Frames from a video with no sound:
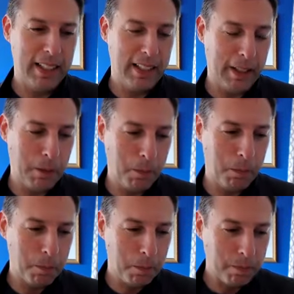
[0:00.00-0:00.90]
Um,
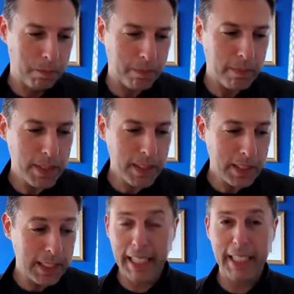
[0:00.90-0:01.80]

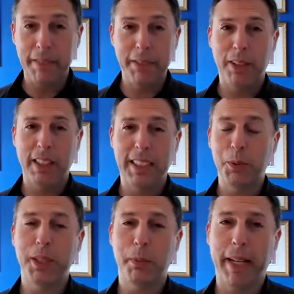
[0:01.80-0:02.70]
I didn't even know that this
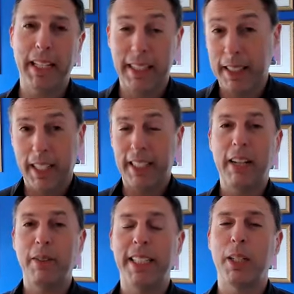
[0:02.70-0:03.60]
was a path. I
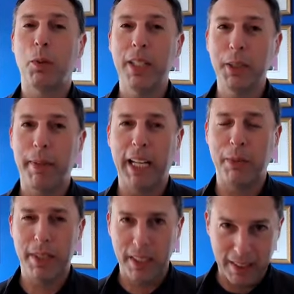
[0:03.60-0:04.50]
don't think there was a path.
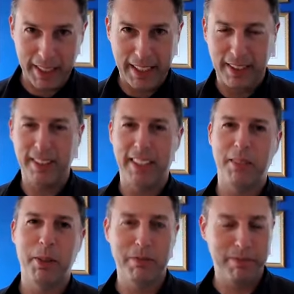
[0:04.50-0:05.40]
We literally cleared it.
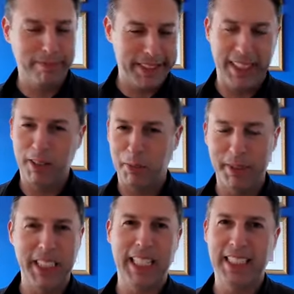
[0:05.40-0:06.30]
We were sitting there with
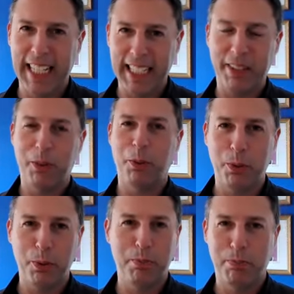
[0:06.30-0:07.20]
machetes hacking
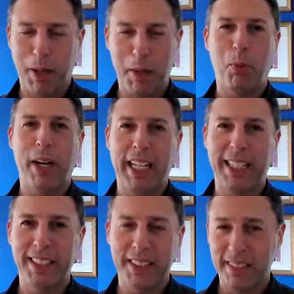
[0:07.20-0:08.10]
through my
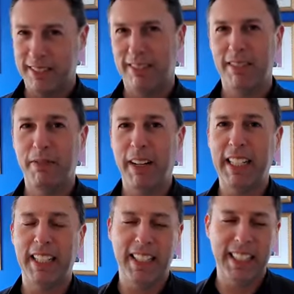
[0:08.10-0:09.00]
brain, just
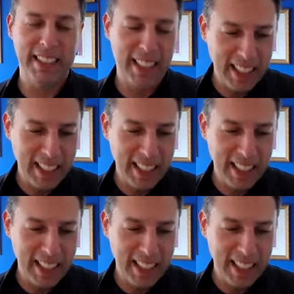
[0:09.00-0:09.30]
finding things.